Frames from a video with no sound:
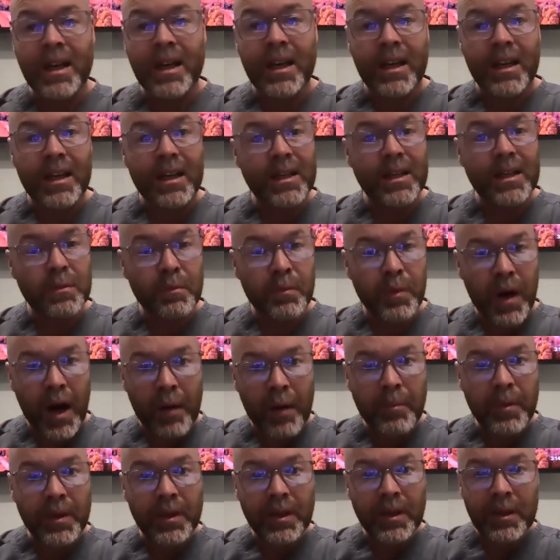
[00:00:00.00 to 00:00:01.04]
is
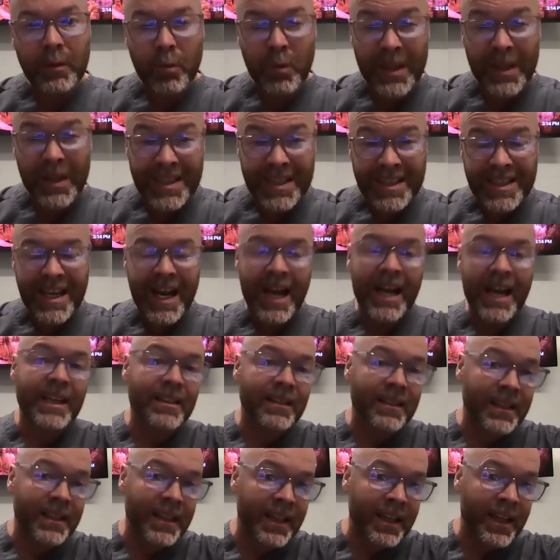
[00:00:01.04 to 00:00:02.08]
properly
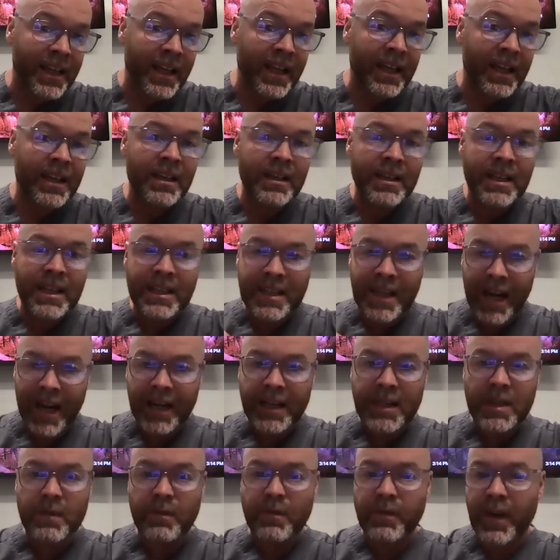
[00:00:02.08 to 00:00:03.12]
recycling and
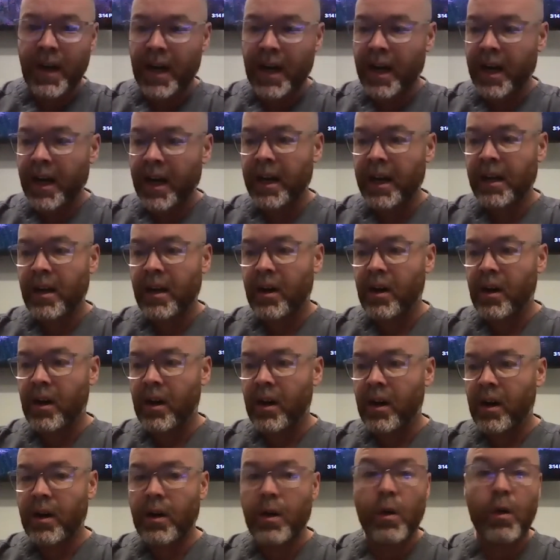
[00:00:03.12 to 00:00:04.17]
detoxifying
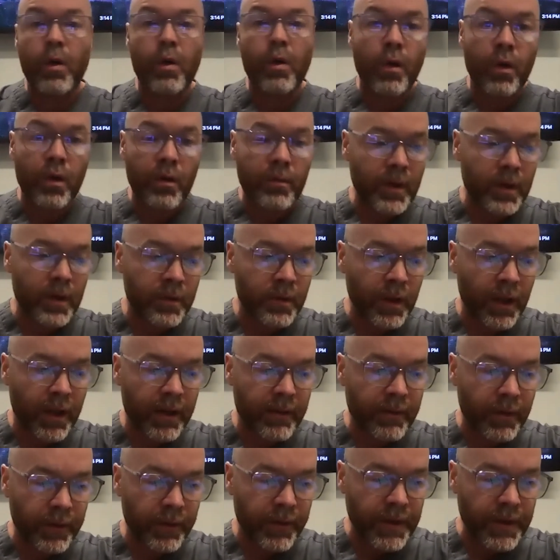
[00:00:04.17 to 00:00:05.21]
our hormone
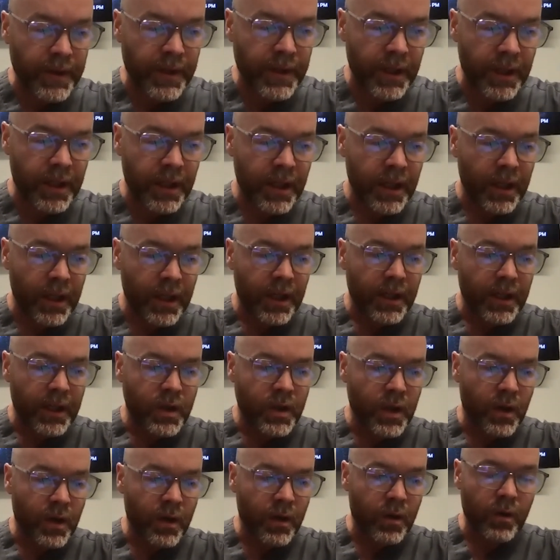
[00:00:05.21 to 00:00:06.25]
levels.
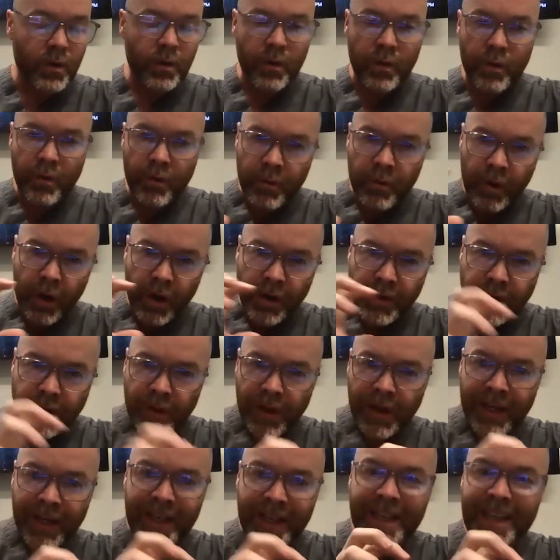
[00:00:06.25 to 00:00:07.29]
So we're also
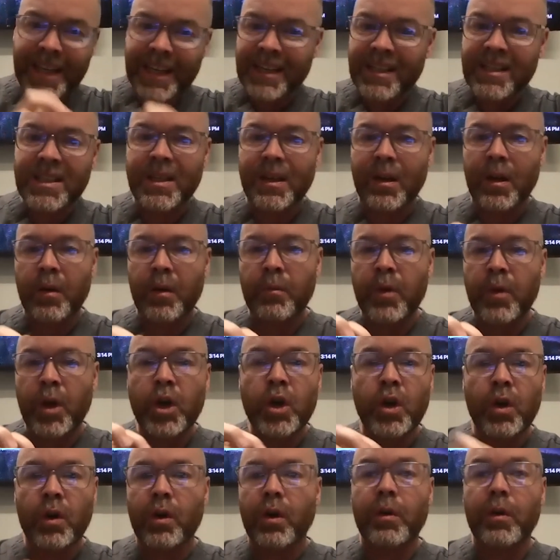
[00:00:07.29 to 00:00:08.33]
going to get some
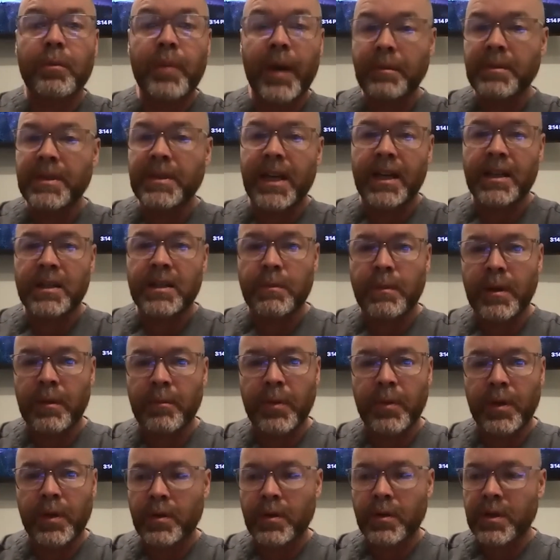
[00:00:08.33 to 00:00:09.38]
neuropeptides being
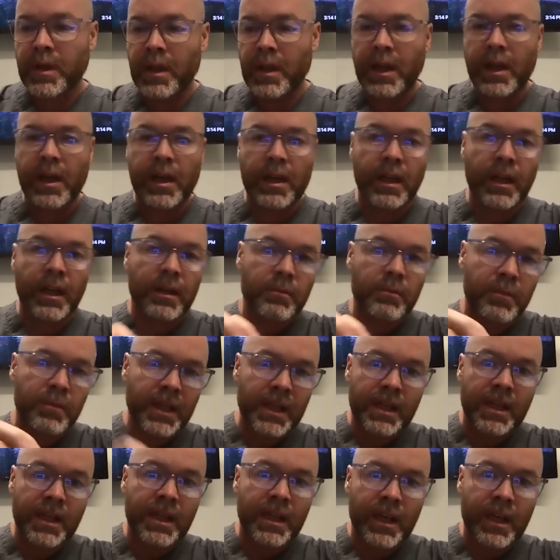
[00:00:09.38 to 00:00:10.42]
produced in the gut, like
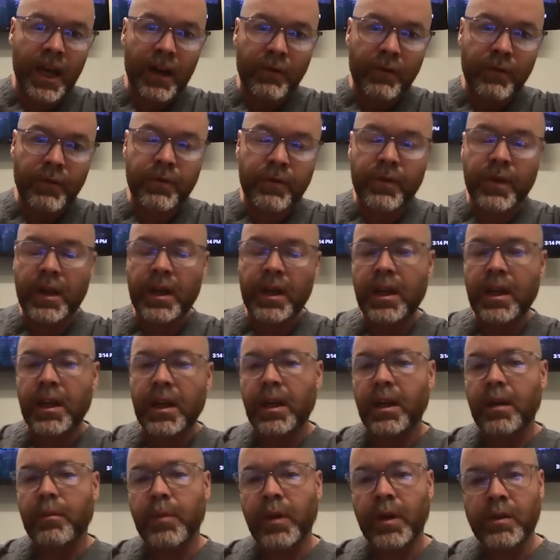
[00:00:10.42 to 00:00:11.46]
BDNF,
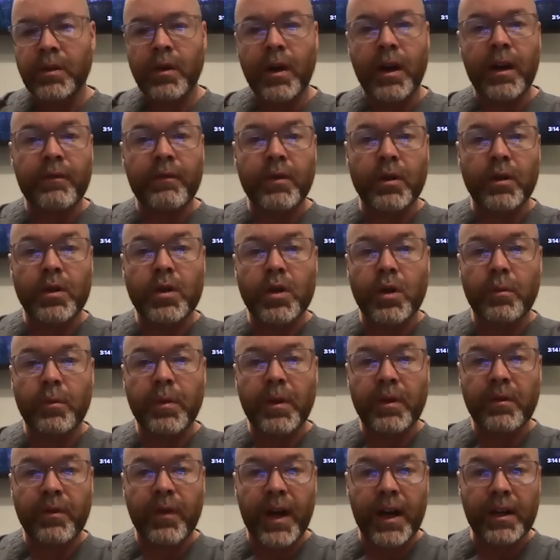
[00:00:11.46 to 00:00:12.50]
brain-derived
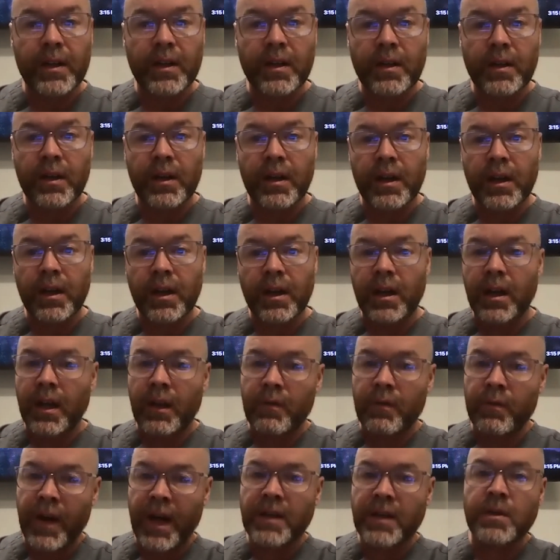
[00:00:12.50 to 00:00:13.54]
neurotrophic factor, and
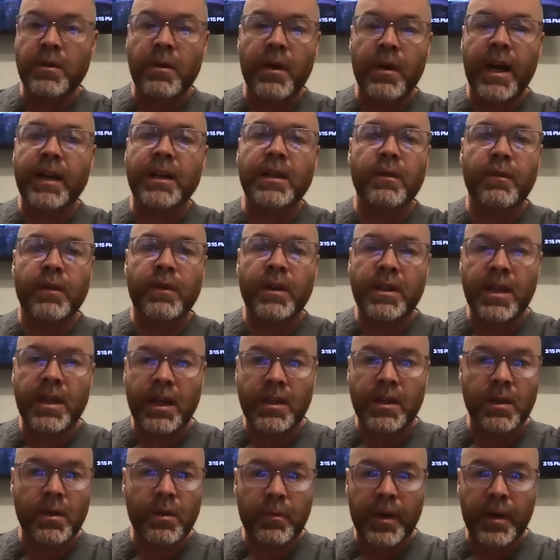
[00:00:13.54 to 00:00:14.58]
vasoactive
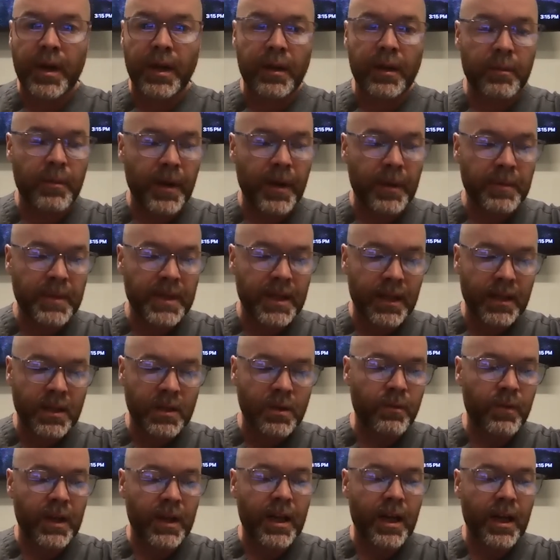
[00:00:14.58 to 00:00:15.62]
intestinal polypeptides, so
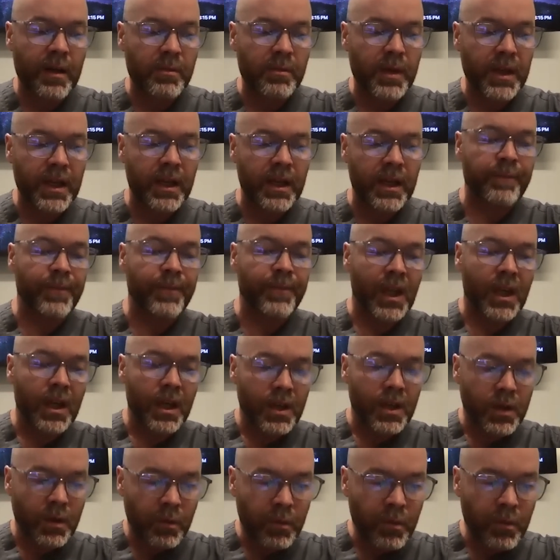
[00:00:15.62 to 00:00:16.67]
VIP.
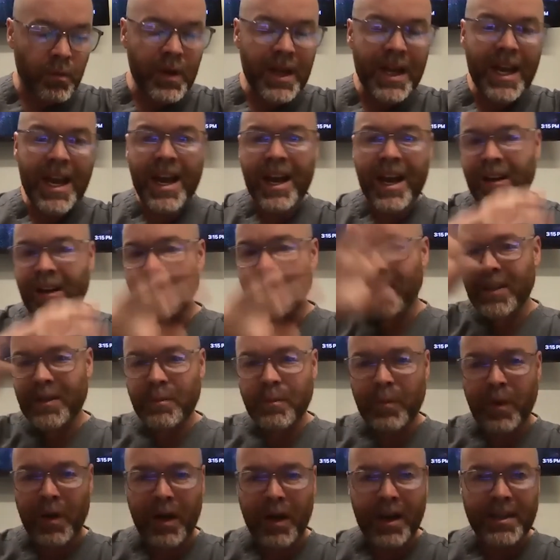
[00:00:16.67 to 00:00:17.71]
So when we have this
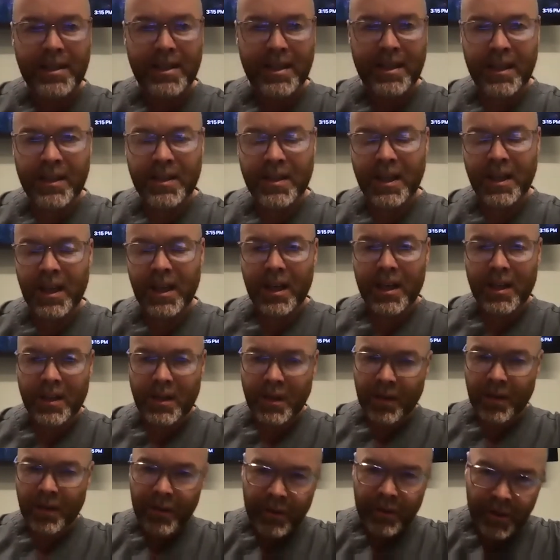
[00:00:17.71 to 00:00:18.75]
process,
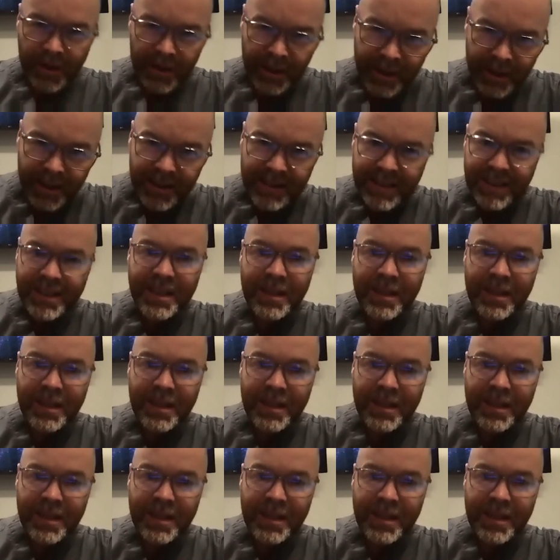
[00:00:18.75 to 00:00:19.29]
so the gut